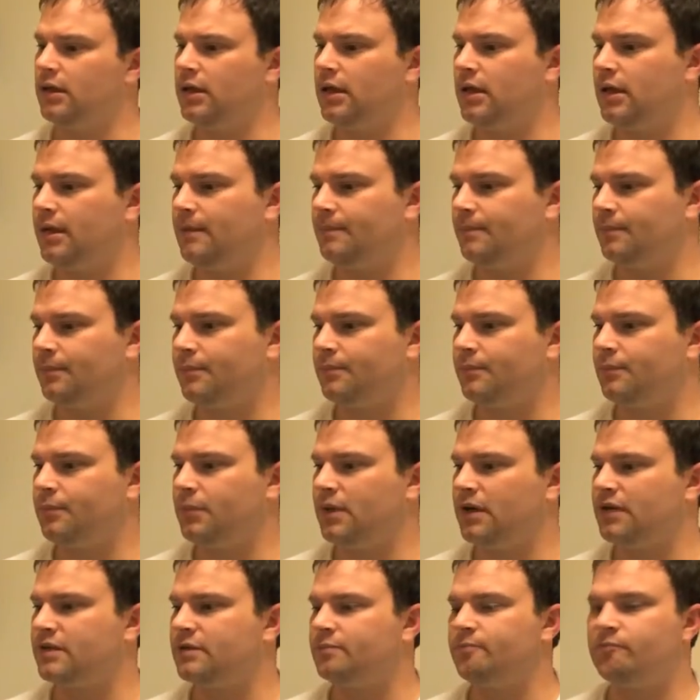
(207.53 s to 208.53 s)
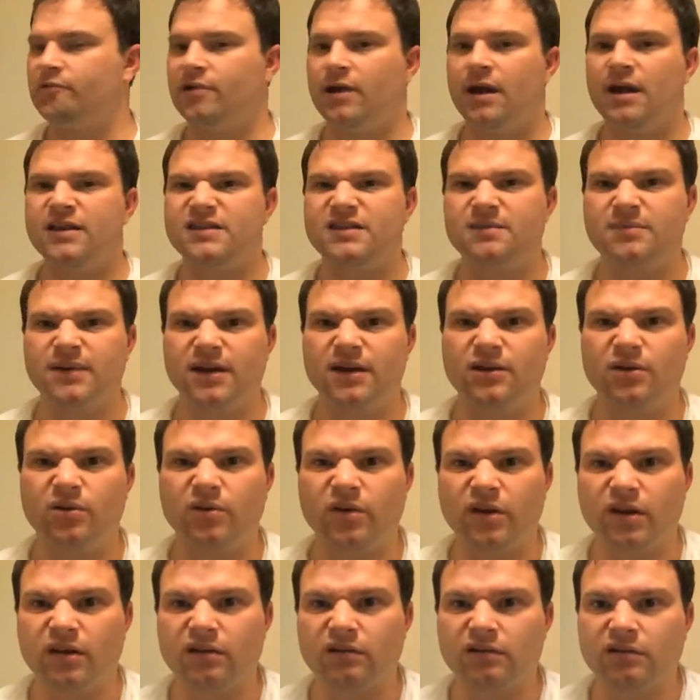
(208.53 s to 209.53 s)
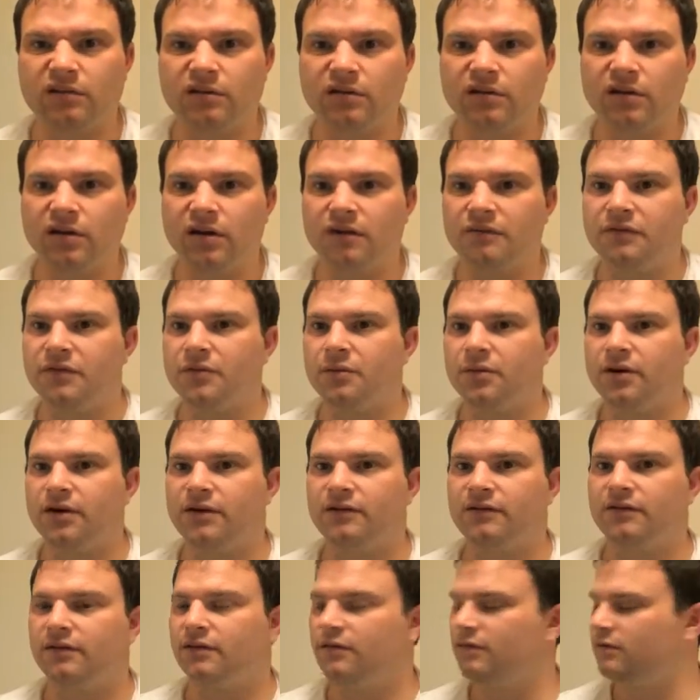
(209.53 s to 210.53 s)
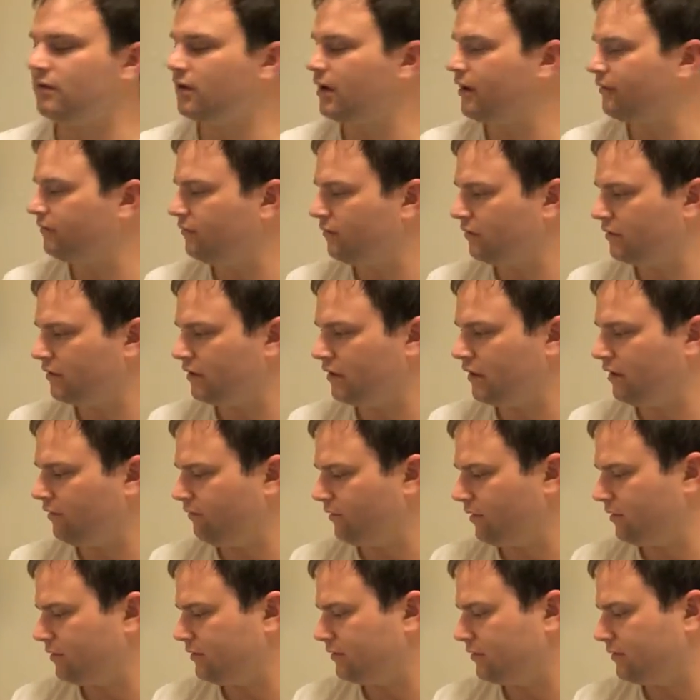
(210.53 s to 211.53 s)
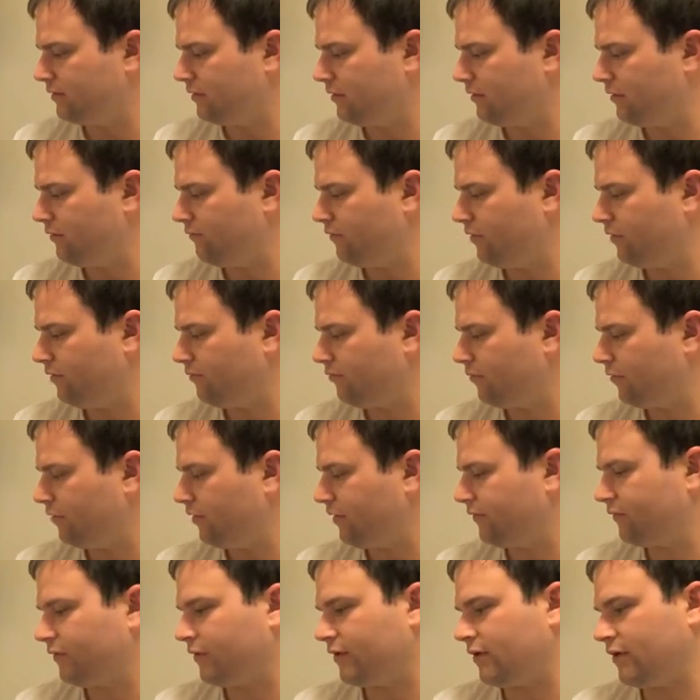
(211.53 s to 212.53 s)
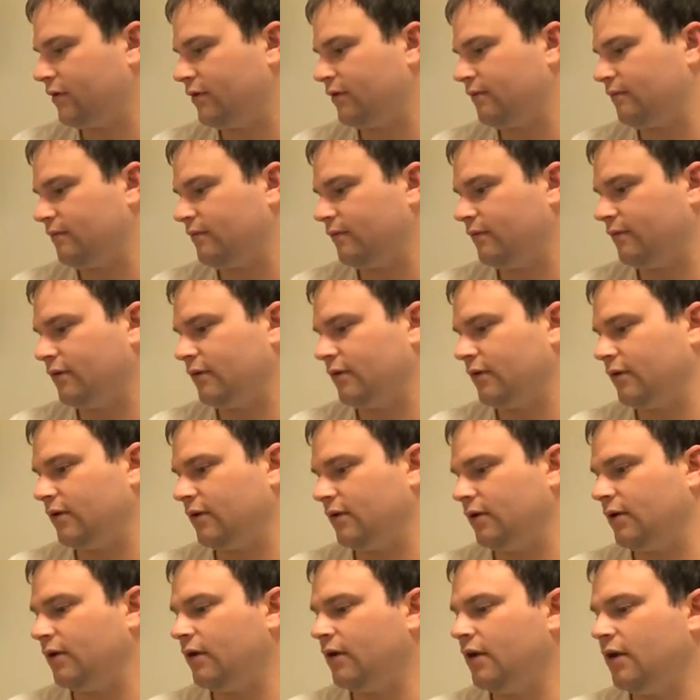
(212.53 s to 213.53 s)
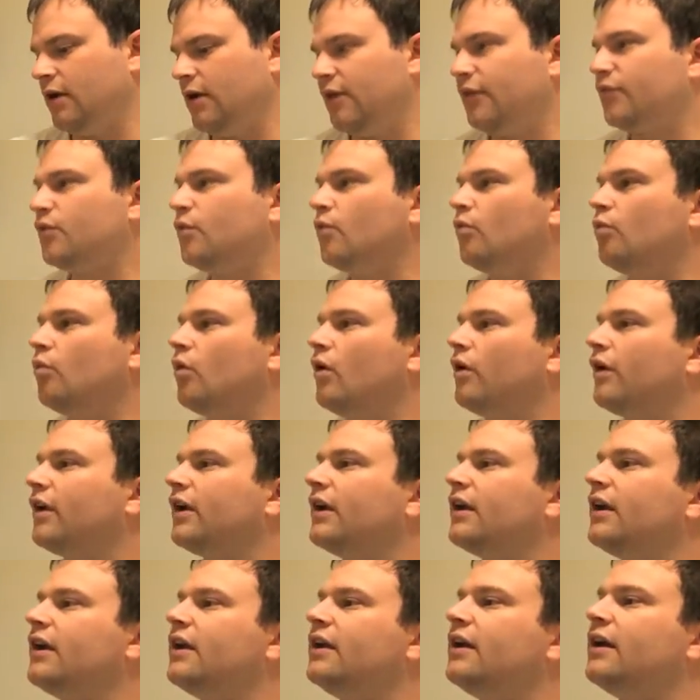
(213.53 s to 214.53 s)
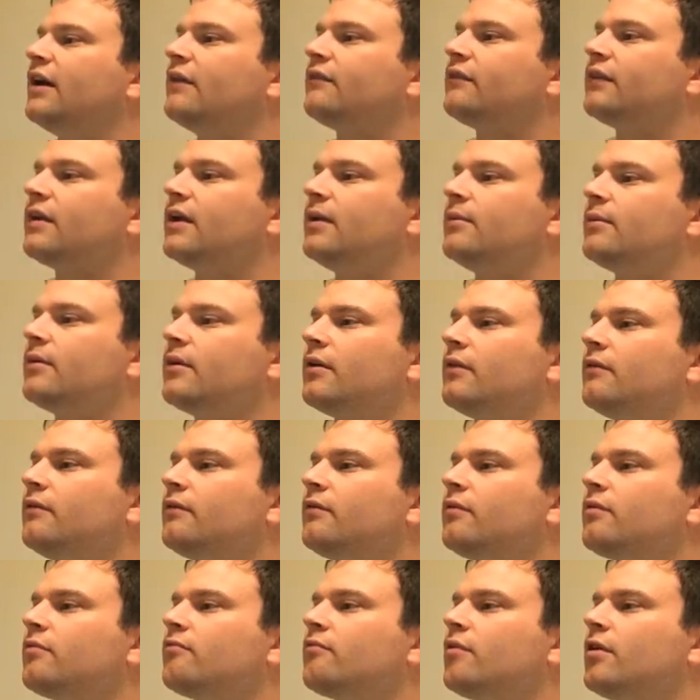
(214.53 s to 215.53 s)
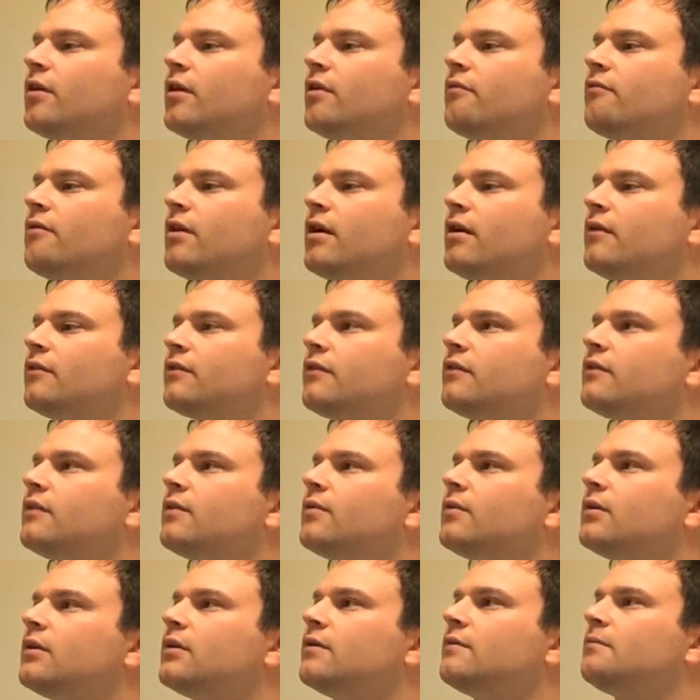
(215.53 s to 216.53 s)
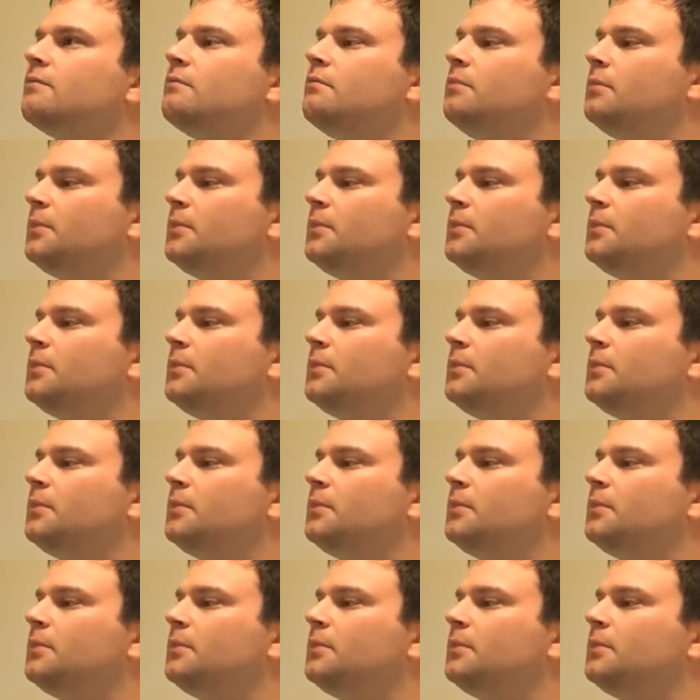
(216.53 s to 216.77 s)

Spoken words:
But it's a bit annoying if you wanted to have a look at the lyrics and read through. You have to kind of find it. It's all wonky. You have to keep kind of throwing it around to see what it is.